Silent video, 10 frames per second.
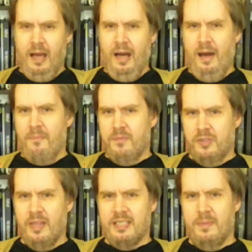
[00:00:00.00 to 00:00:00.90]
Um,
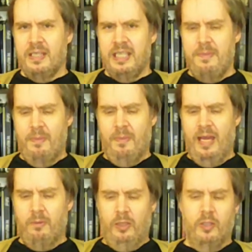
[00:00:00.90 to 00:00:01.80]
so that's something to keep in
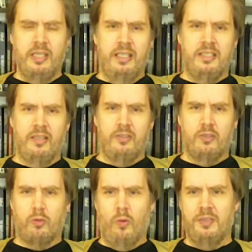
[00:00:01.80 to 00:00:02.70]
mind when looking at tunnels
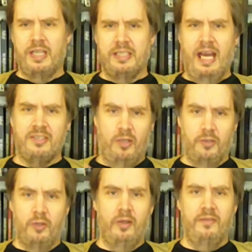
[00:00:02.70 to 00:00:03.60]
and trolls as, as an
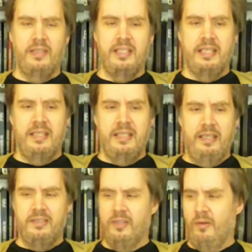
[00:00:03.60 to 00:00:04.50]
alternative to D and
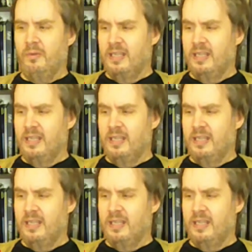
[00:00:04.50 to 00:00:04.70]
D. Is you know,